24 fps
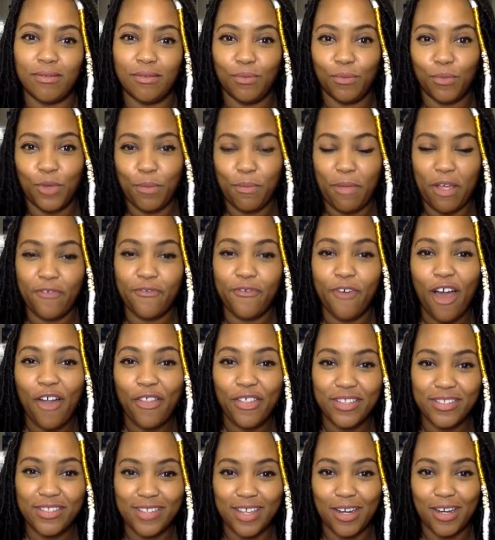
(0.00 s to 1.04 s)
what my father
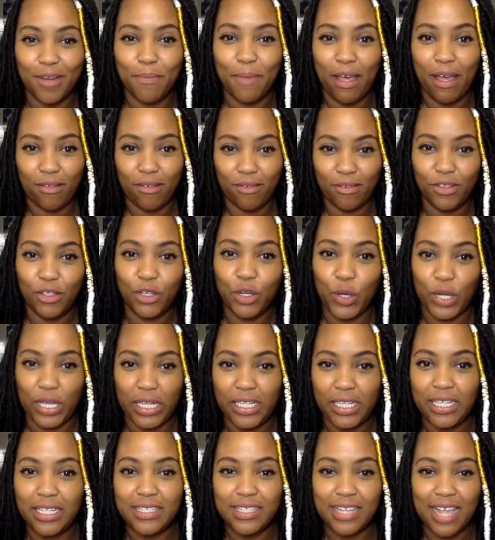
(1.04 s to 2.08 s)
said about,
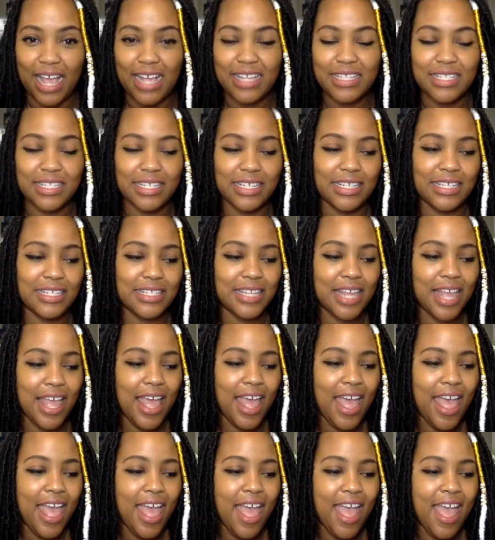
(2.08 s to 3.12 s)
Ecclesiastes.
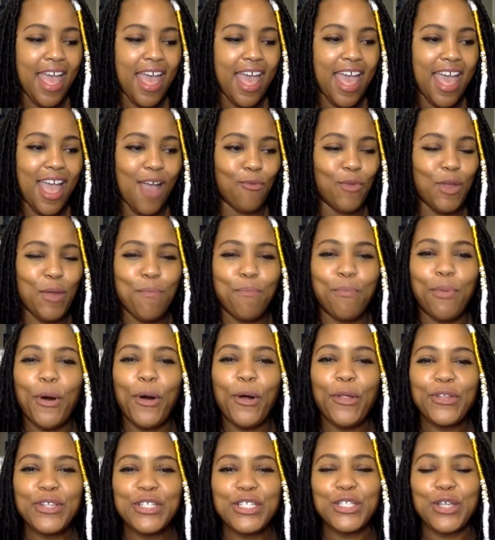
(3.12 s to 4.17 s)
And we
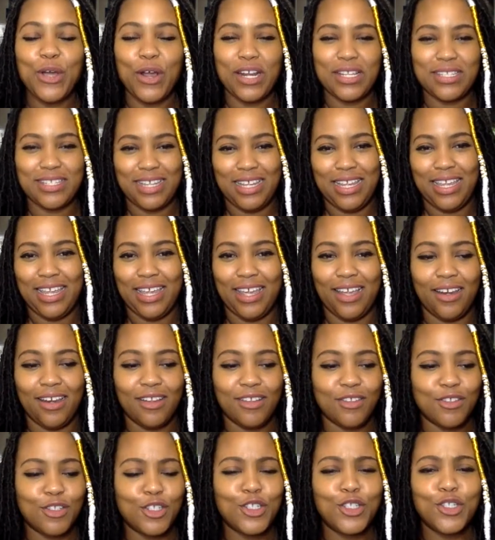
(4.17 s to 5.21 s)
both started to get
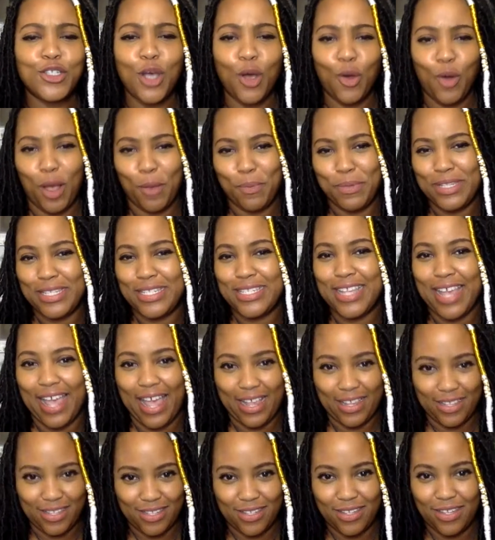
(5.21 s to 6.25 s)
so upset
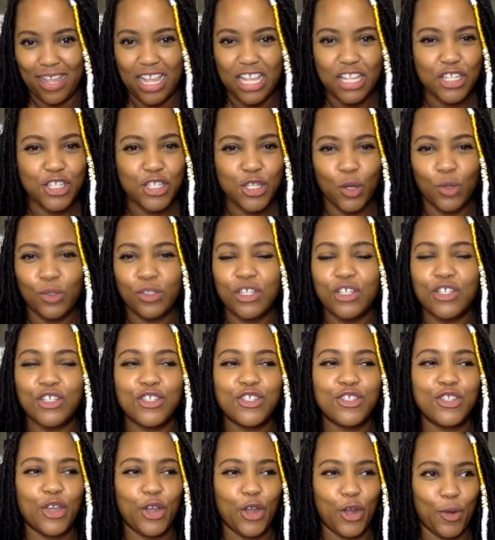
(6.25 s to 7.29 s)
and so
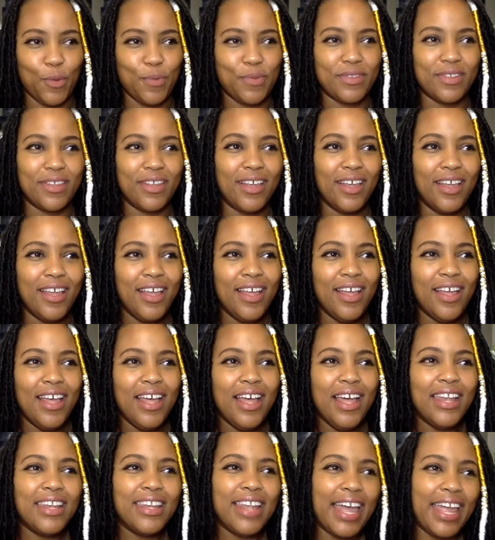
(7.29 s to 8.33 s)
disturbed.
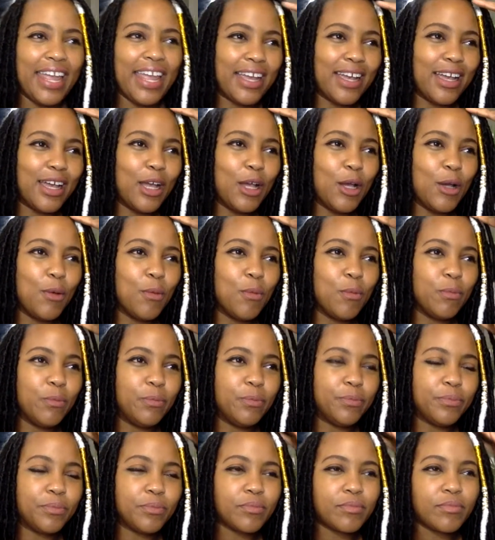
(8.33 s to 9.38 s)
Like,
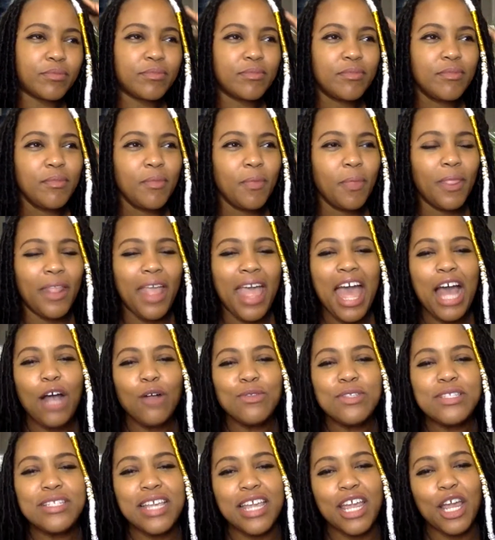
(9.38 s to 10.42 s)
how
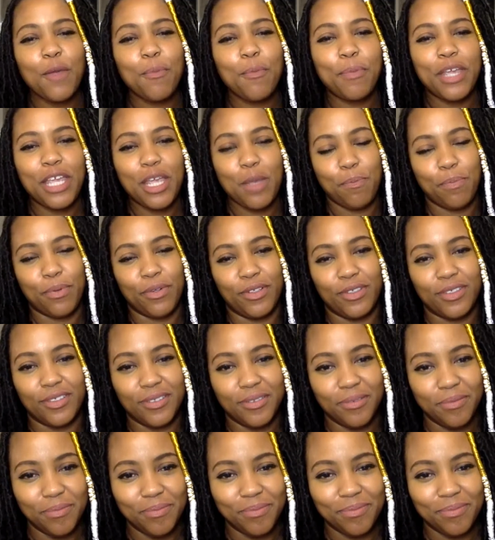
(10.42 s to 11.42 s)
dare you,